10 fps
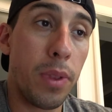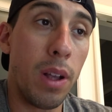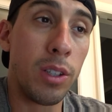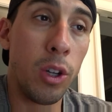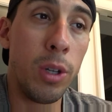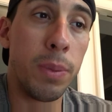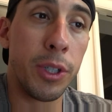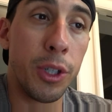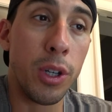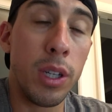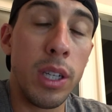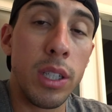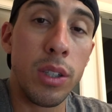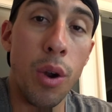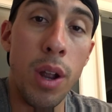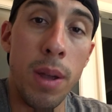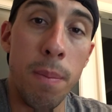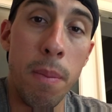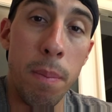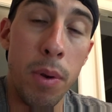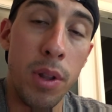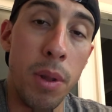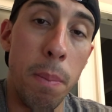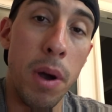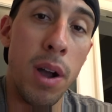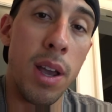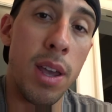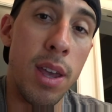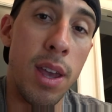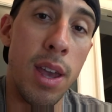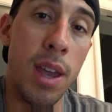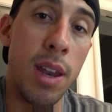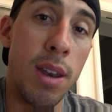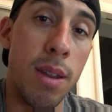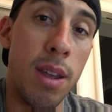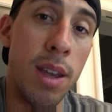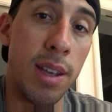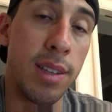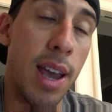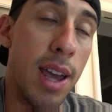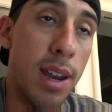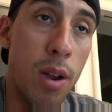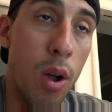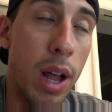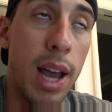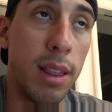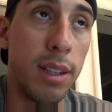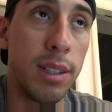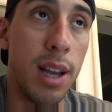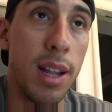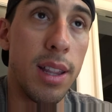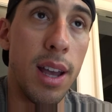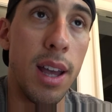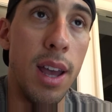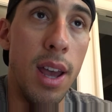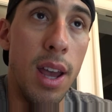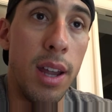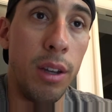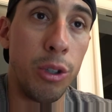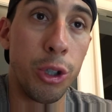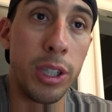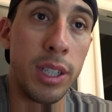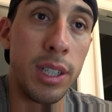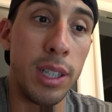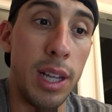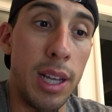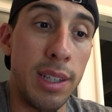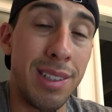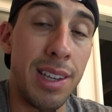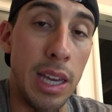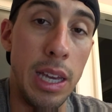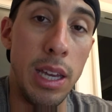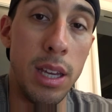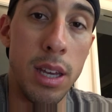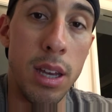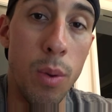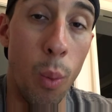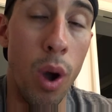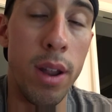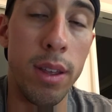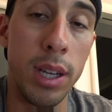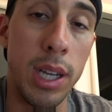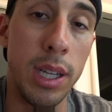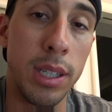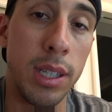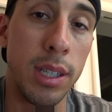slowly but surely start putting the bug in his head and all athletes' head that nutrition is key, one of the keys to